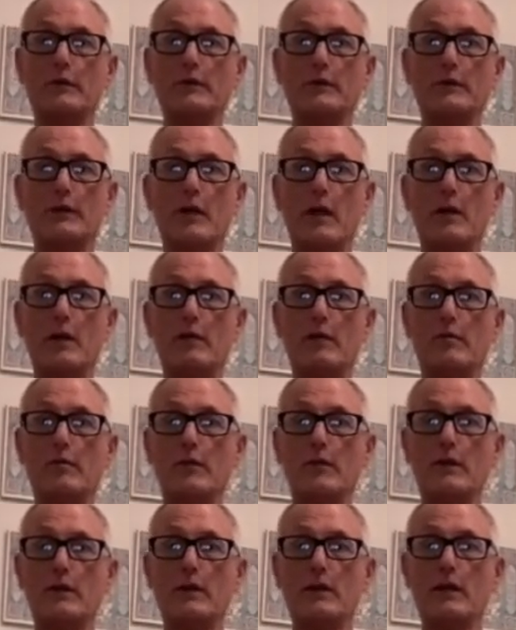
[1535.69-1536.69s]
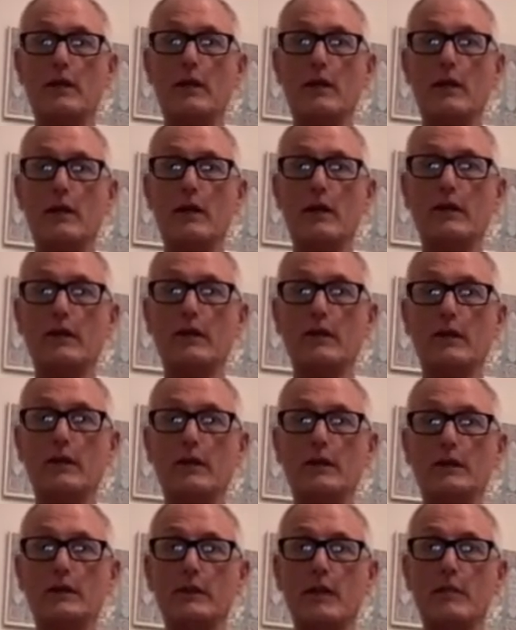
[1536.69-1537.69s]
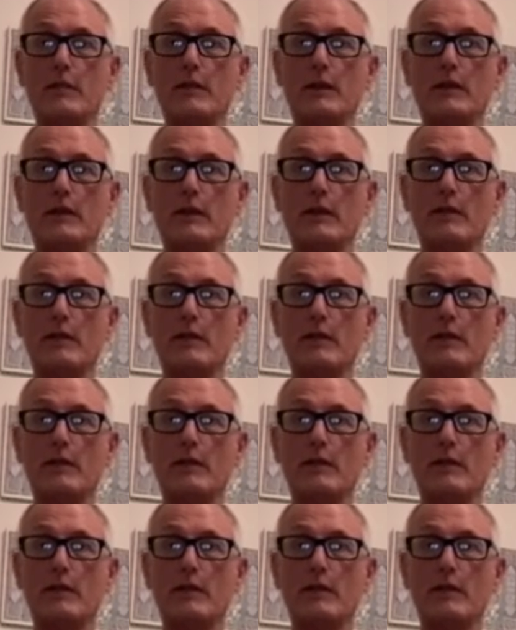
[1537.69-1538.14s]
start breathing in with the stomach